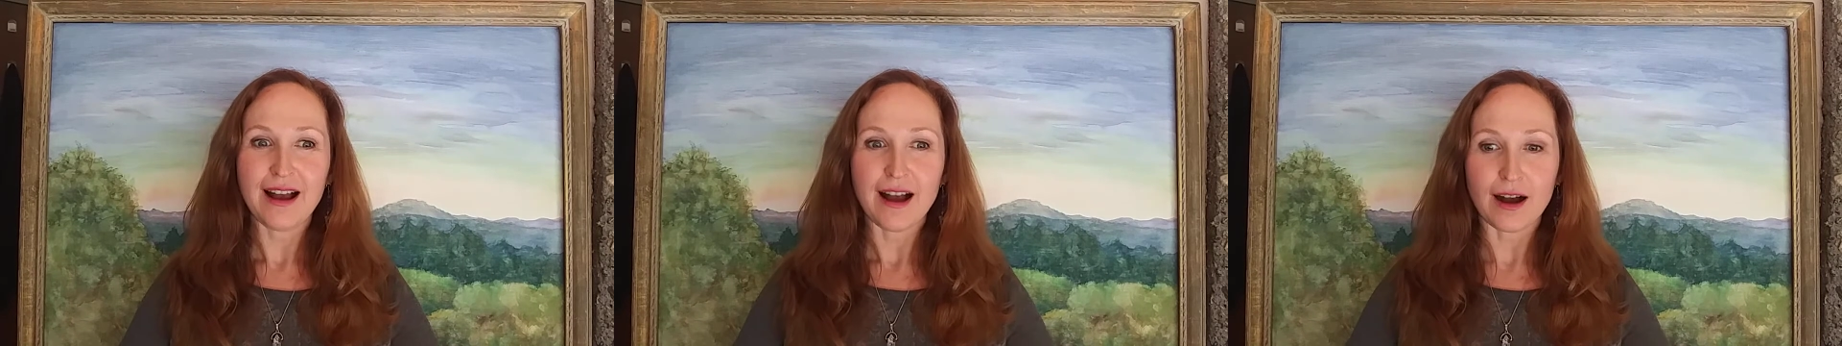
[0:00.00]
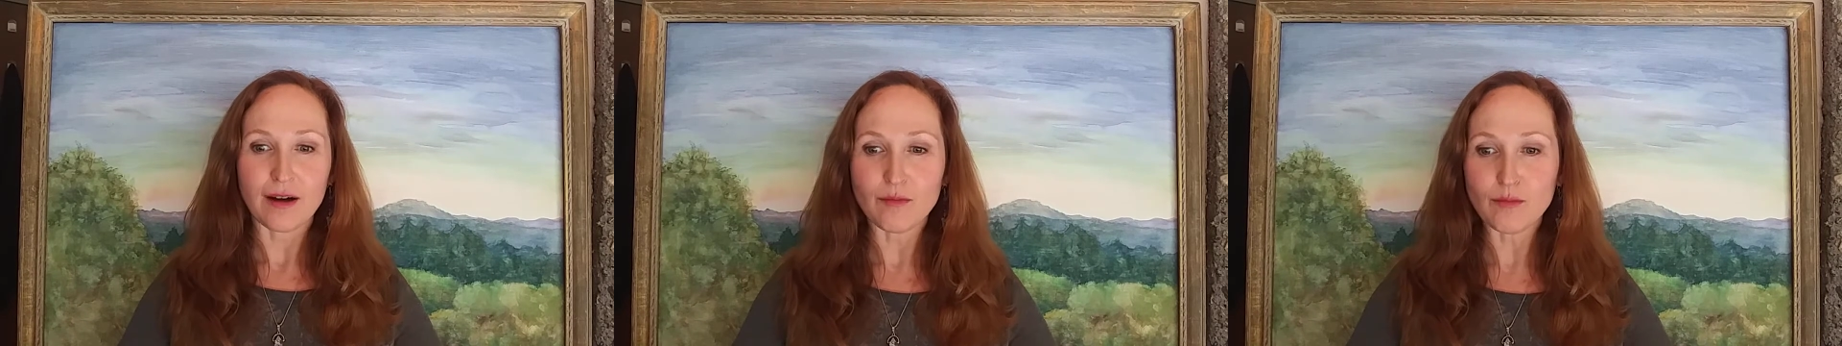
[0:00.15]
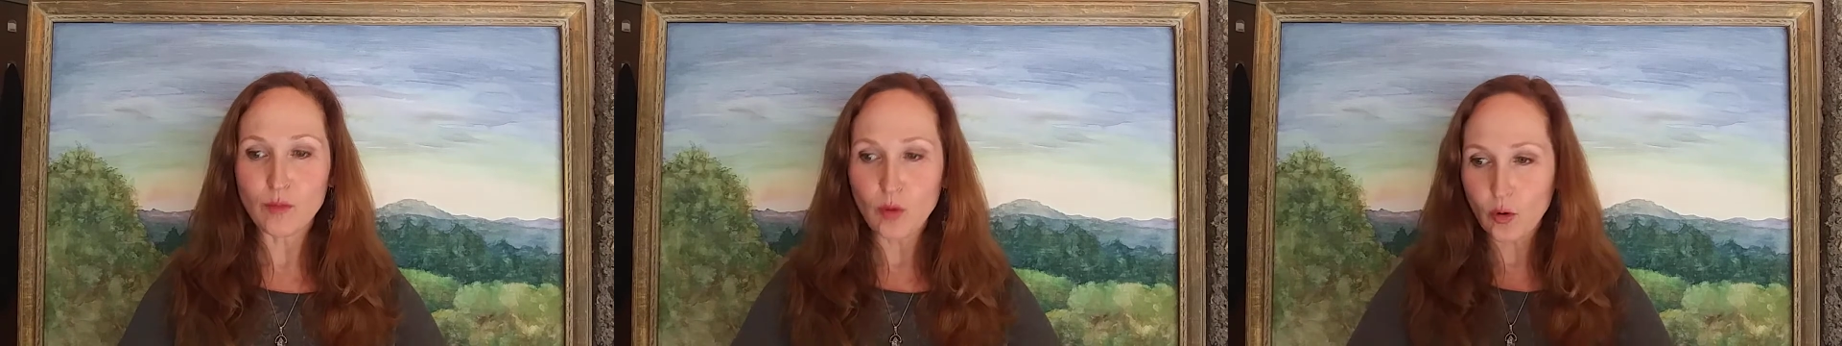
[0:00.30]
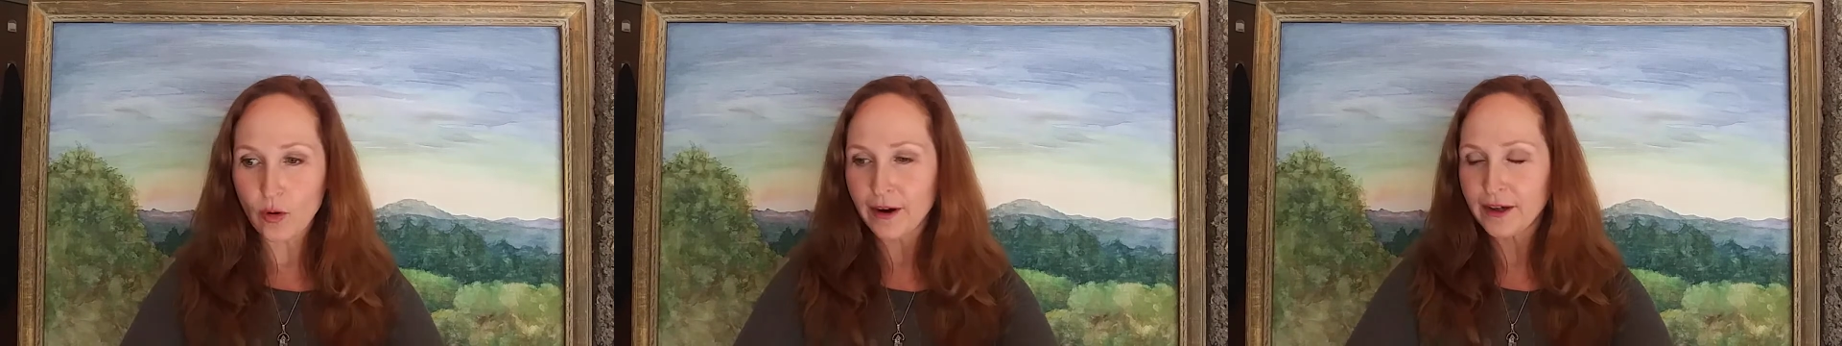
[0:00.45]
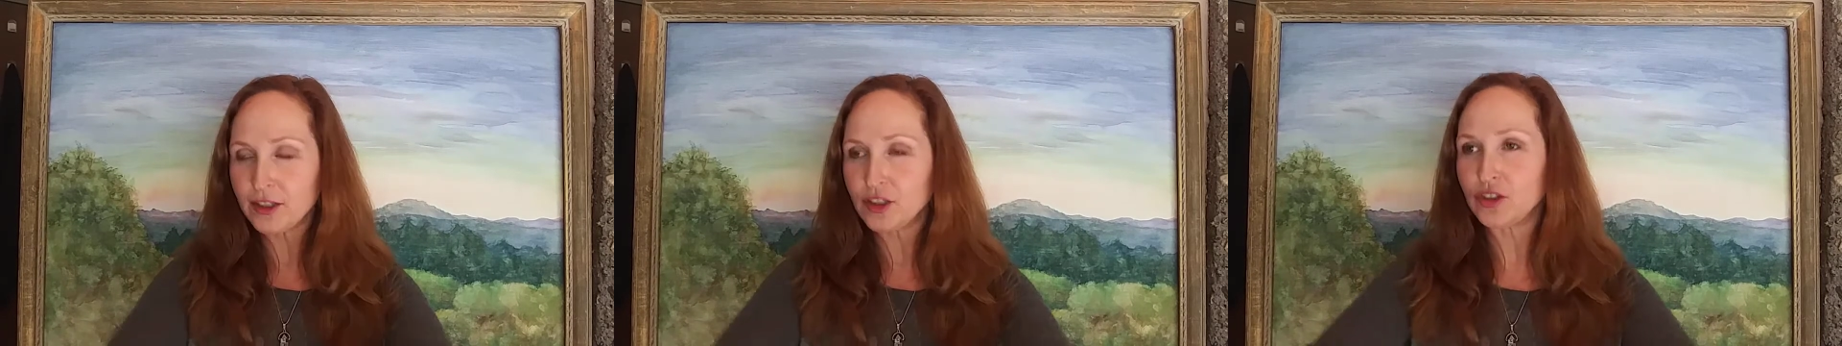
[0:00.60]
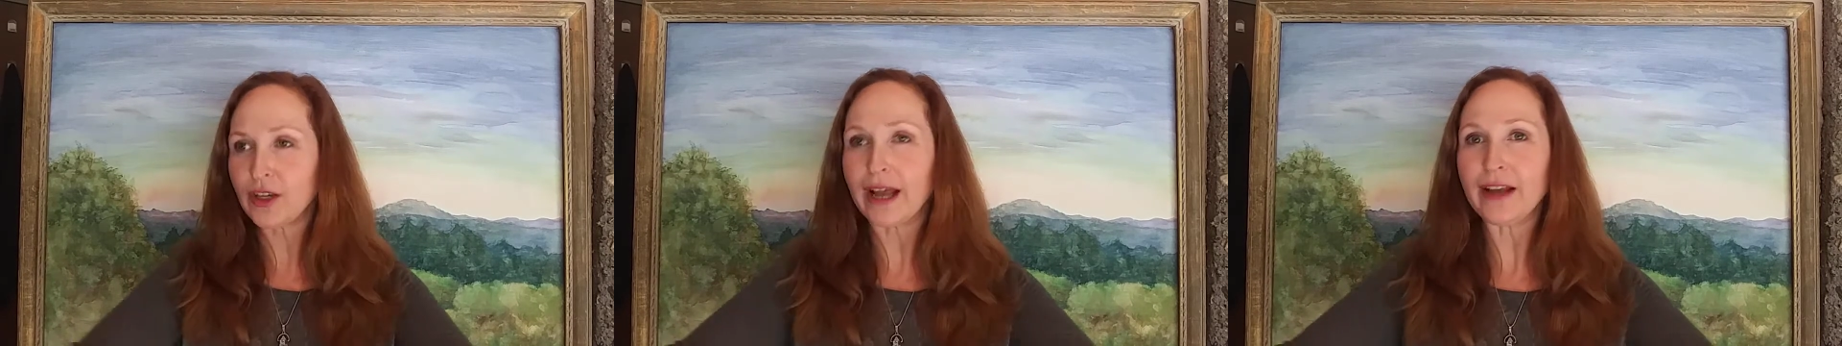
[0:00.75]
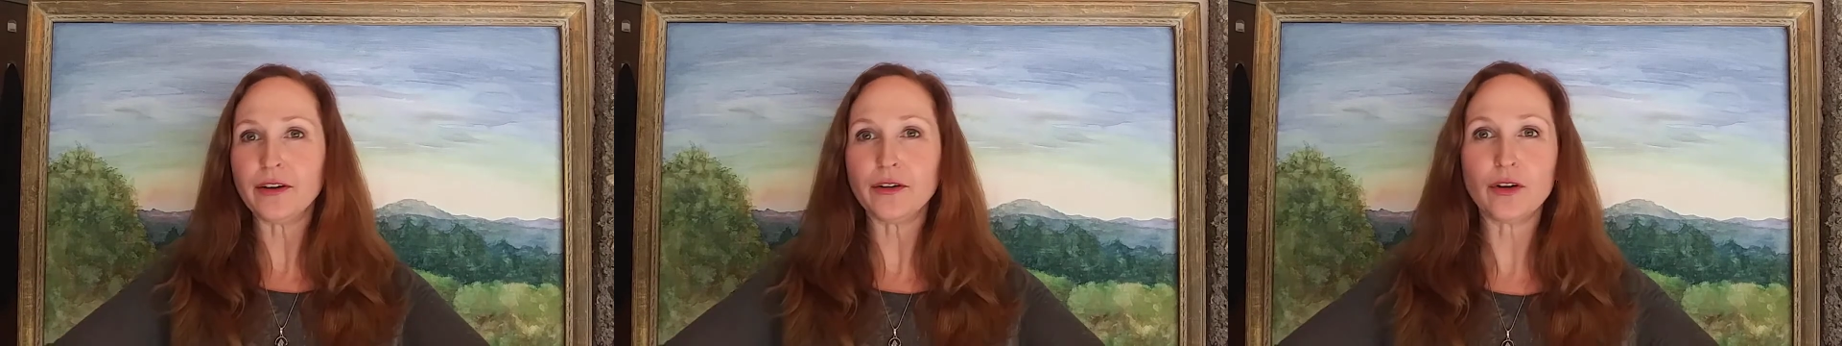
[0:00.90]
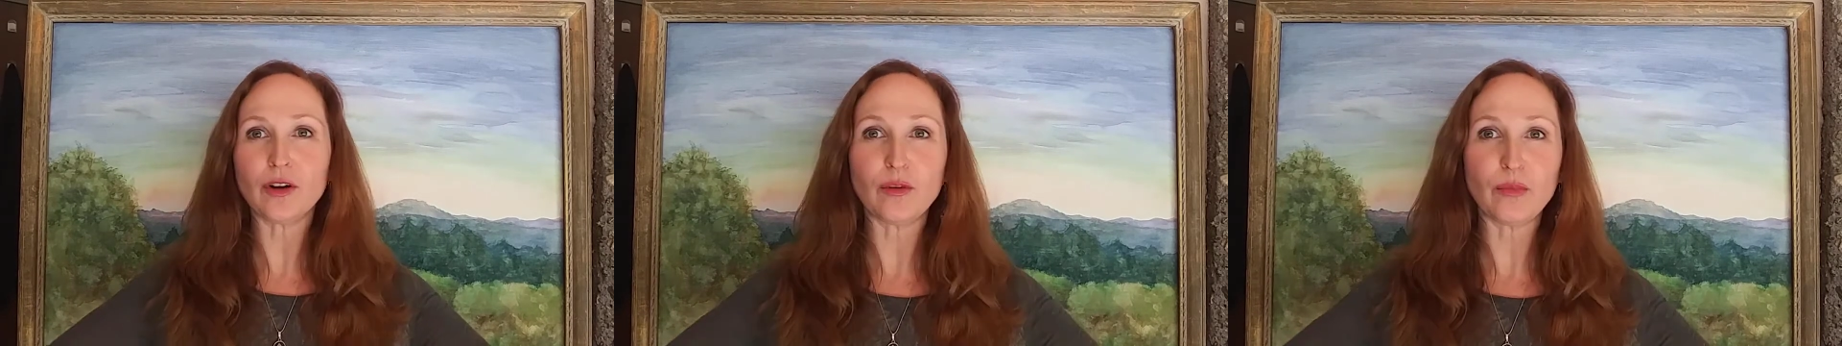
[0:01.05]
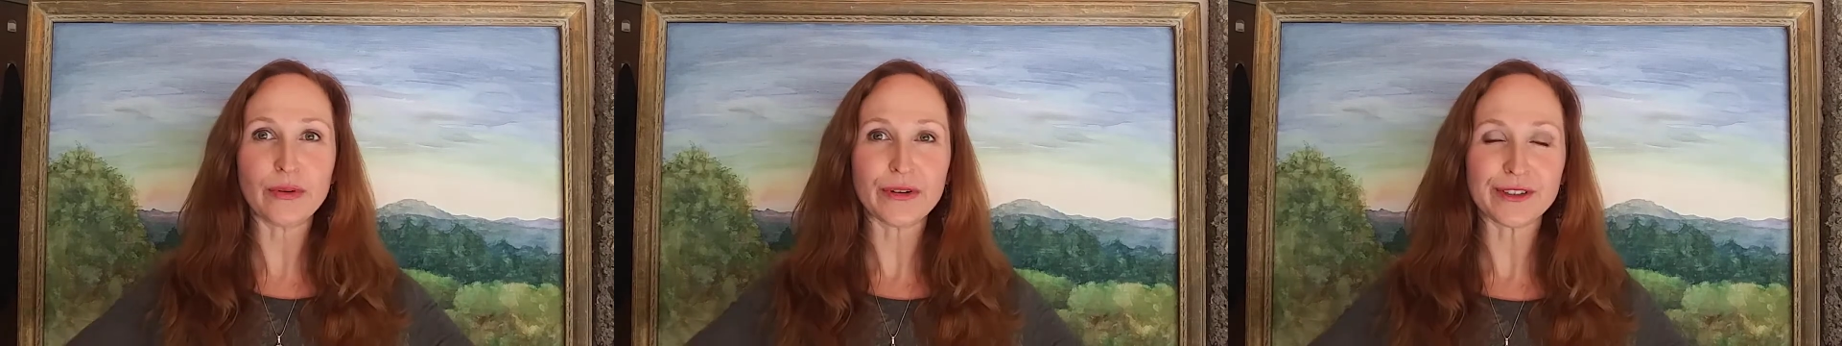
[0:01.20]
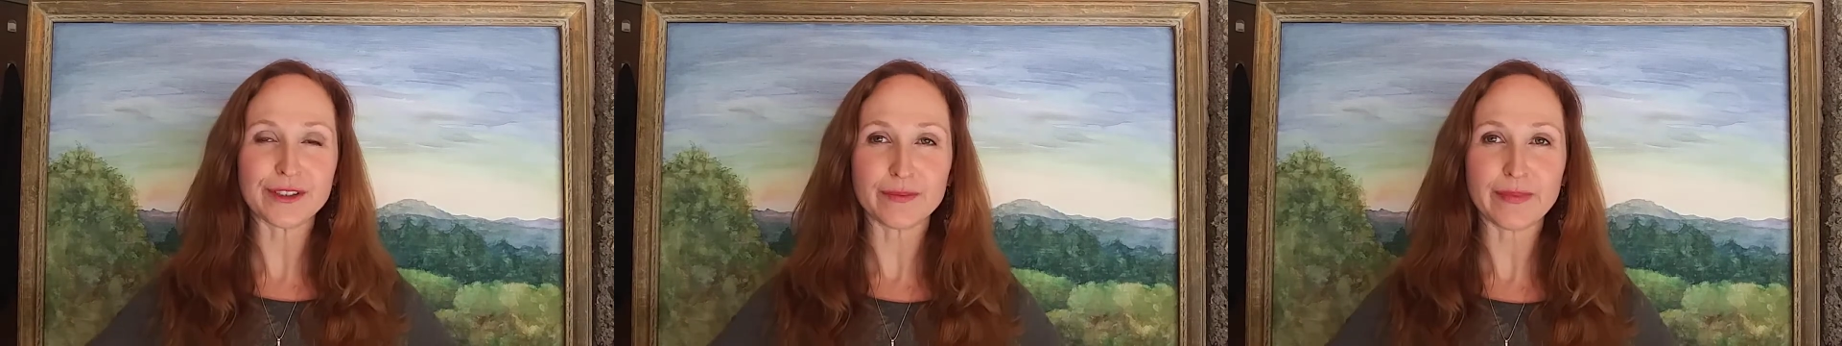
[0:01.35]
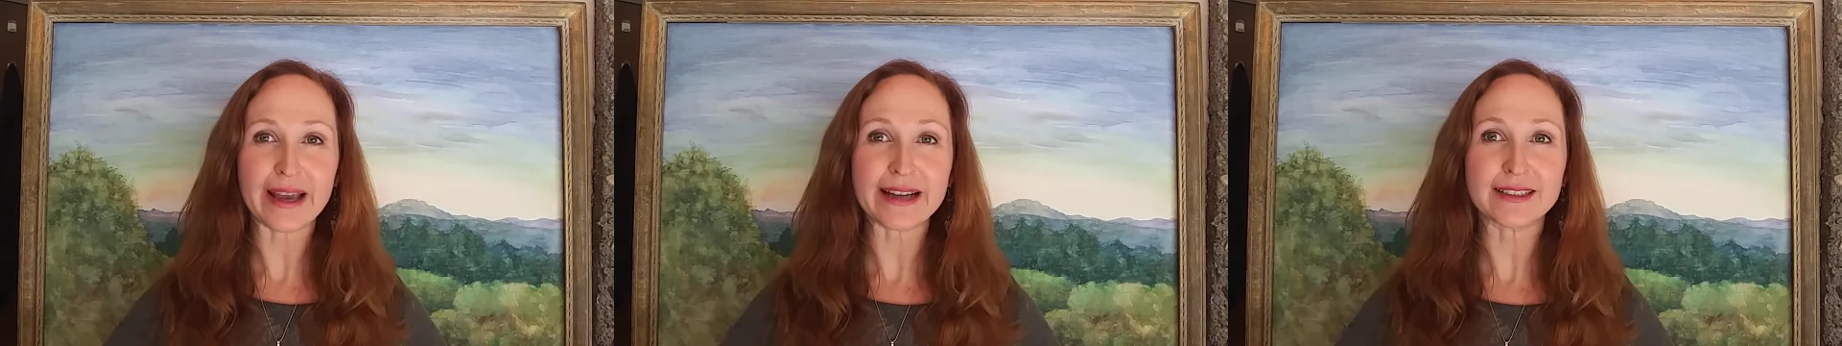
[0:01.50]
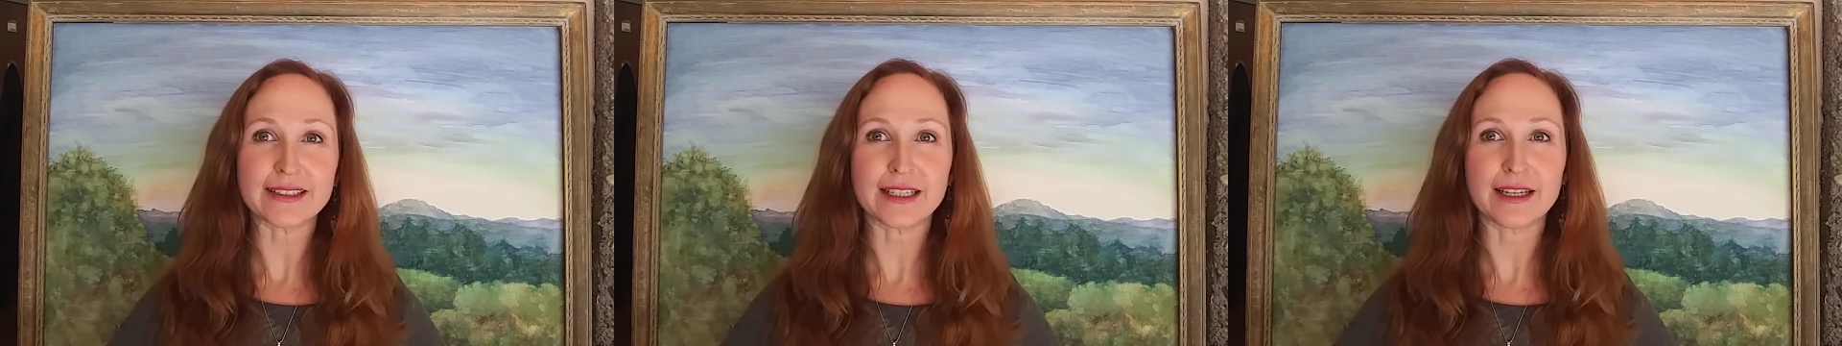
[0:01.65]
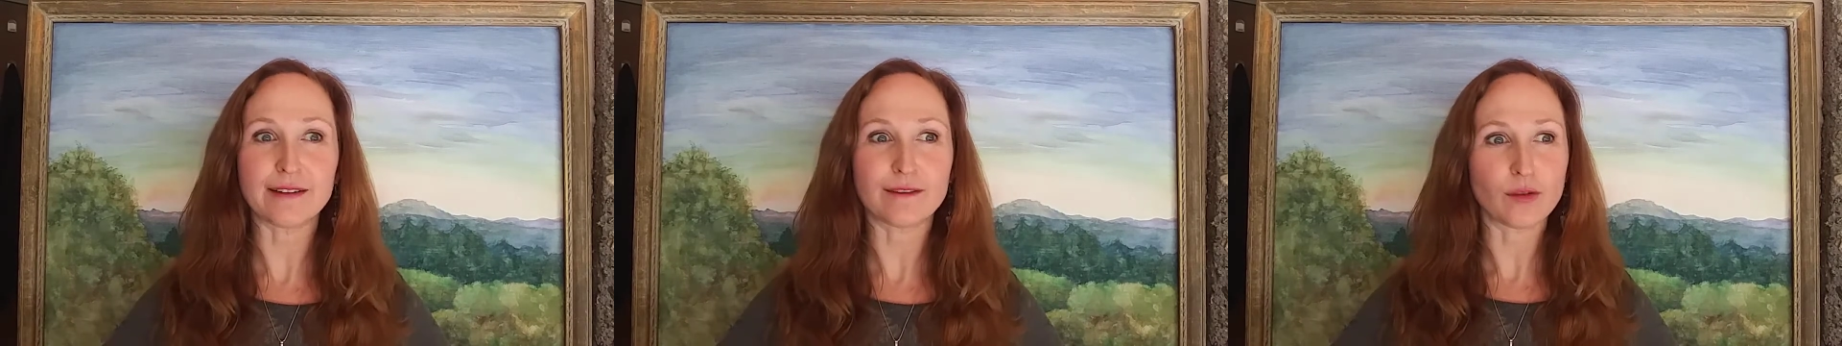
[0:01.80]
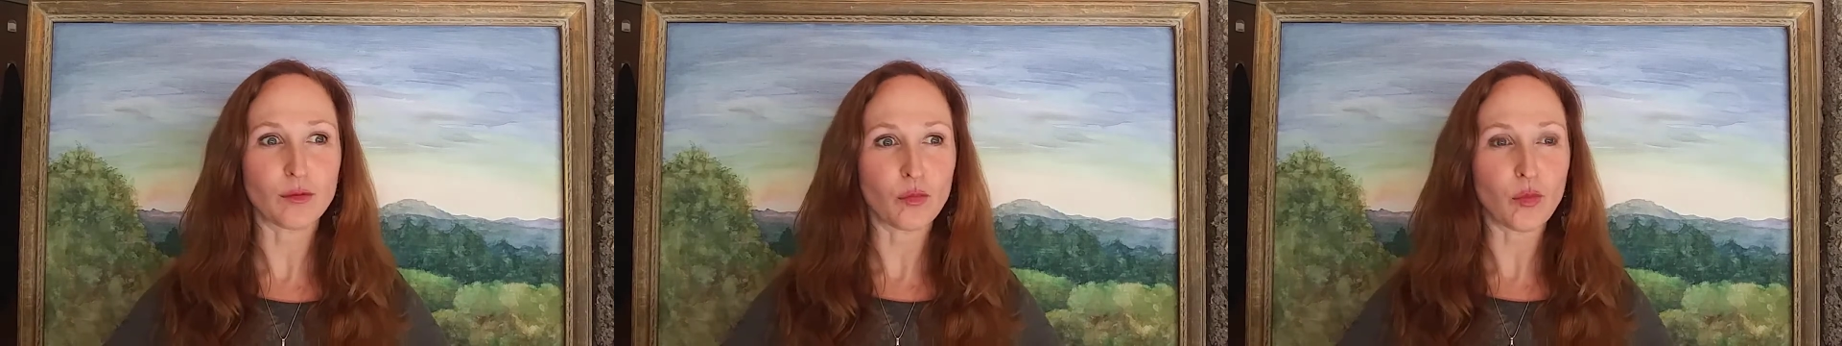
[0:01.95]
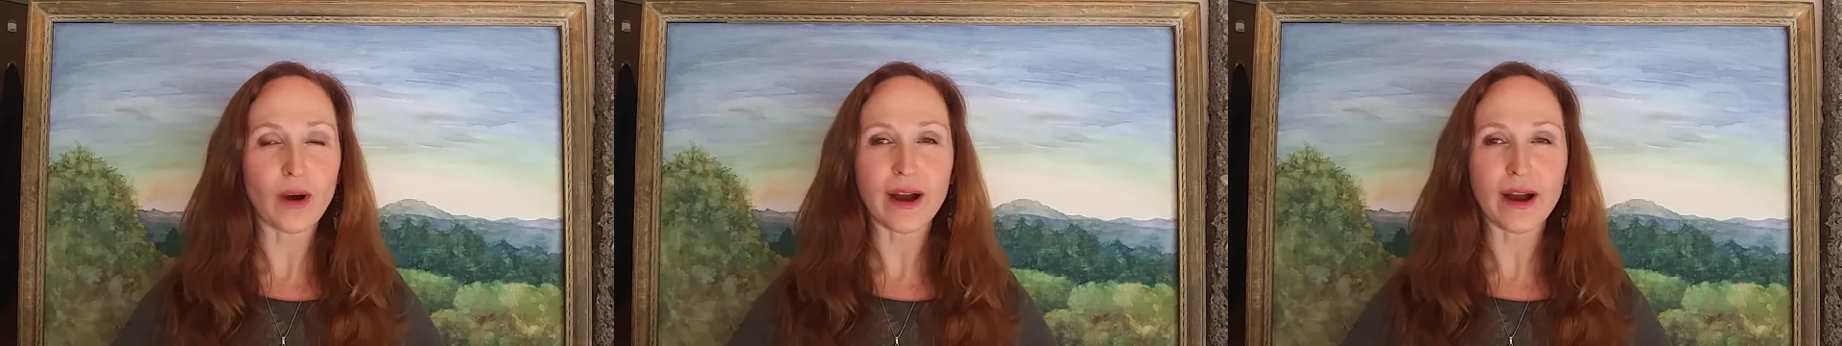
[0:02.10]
a more general perspective.